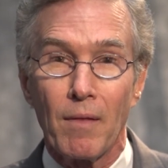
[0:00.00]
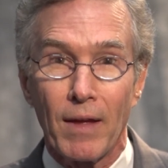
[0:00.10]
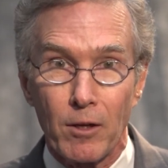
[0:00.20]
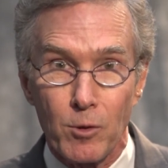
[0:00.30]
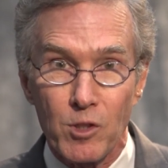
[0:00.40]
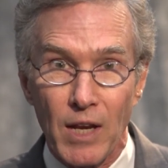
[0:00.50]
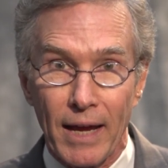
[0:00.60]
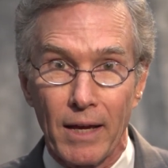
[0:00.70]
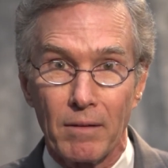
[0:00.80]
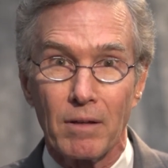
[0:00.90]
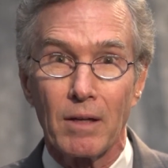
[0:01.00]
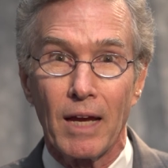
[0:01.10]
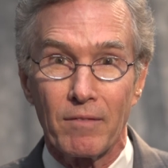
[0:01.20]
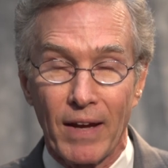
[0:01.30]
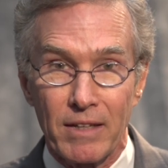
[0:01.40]
They understand
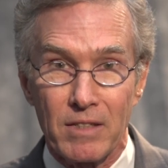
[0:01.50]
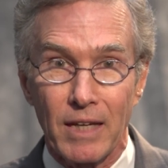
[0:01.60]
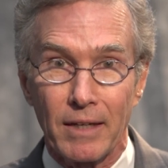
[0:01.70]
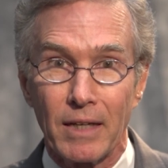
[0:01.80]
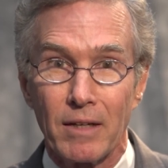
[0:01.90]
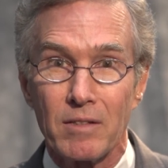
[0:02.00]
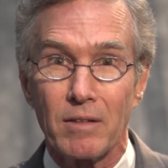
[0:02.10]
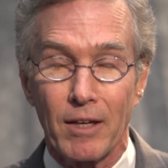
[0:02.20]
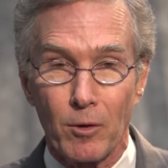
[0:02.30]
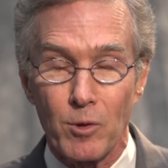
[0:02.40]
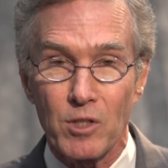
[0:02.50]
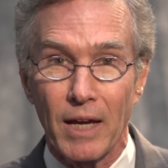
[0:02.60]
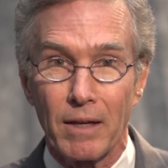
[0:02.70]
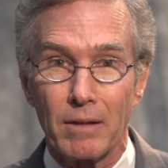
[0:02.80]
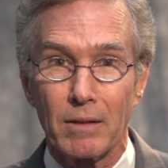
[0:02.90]
advanced techniques. They
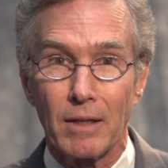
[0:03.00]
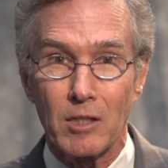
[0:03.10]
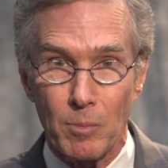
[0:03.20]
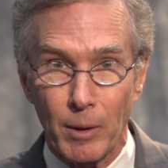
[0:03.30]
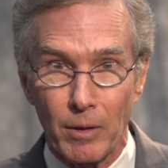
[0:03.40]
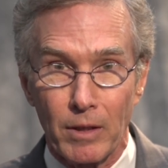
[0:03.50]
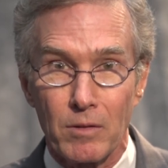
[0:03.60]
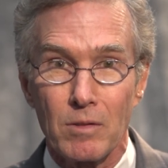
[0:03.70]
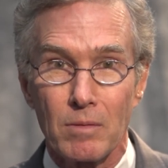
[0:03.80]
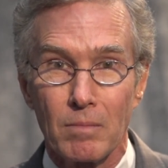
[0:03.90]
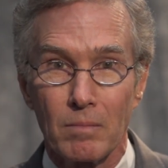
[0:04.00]
understand experience.